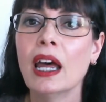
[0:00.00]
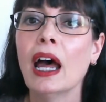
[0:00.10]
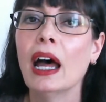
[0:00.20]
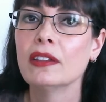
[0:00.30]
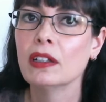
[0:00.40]

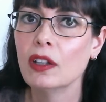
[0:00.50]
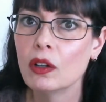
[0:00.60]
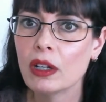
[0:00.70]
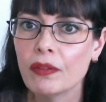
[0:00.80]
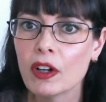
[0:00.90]
At the low
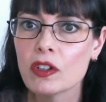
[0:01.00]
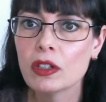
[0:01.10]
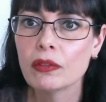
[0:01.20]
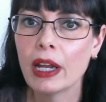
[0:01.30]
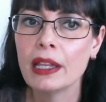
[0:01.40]
conversion
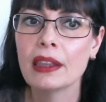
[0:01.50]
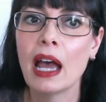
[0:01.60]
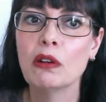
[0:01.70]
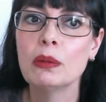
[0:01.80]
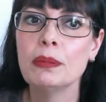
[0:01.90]
rate,
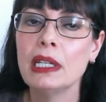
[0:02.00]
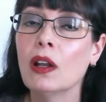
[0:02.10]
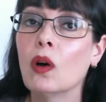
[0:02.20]
that would mean